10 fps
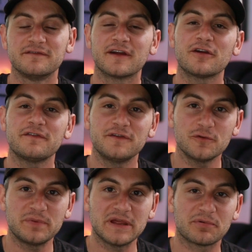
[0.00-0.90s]
Very
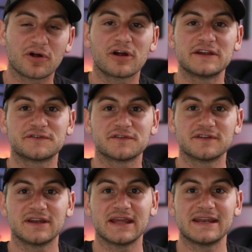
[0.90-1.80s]
few people are
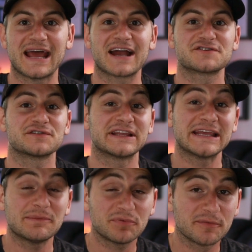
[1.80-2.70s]
interested in actually
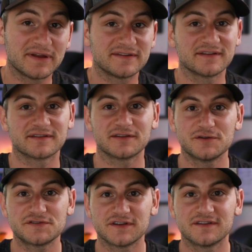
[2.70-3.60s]
implementing
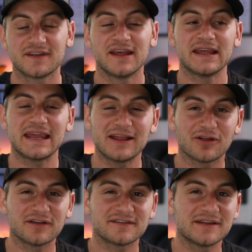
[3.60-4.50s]
solutions.
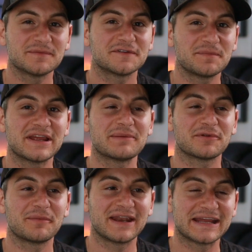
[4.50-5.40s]
Elon seems to be
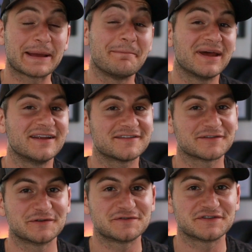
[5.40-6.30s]
implementing many
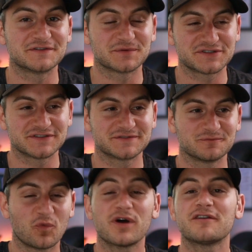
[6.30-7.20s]
solutions, which is
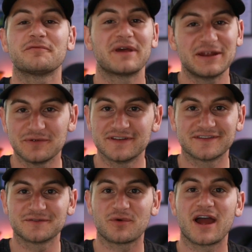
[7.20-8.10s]
one of many
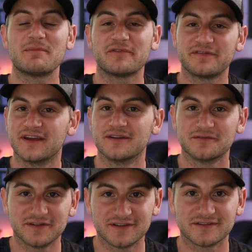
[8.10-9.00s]
reasons why I'm a fan
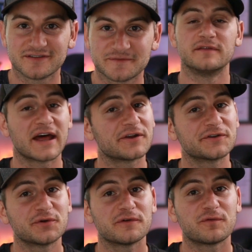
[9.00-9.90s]
of his. That'll
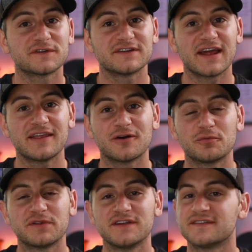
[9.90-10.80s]
do it for today
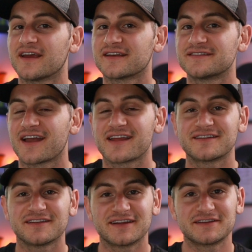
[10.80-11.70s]
though. Please take a second
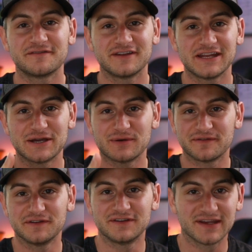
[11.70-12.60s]
to like the video
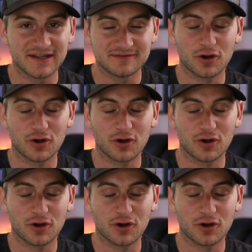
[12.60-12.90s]
if you did.